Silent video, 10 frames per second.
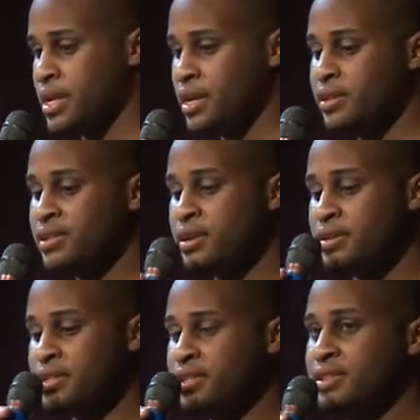And I think it's
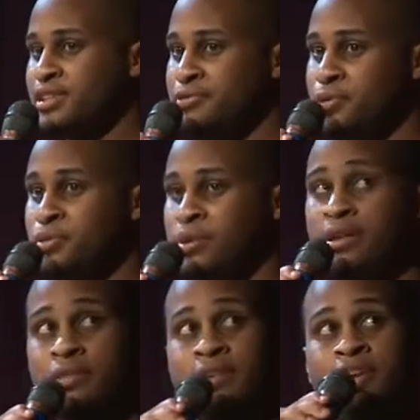hard to discuss food
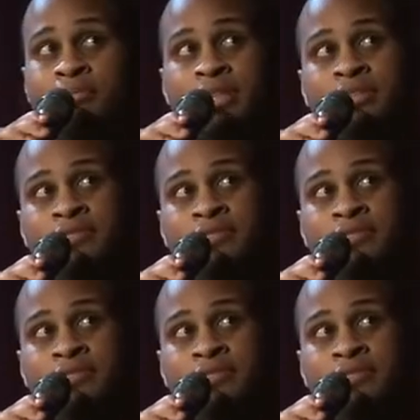without thinking about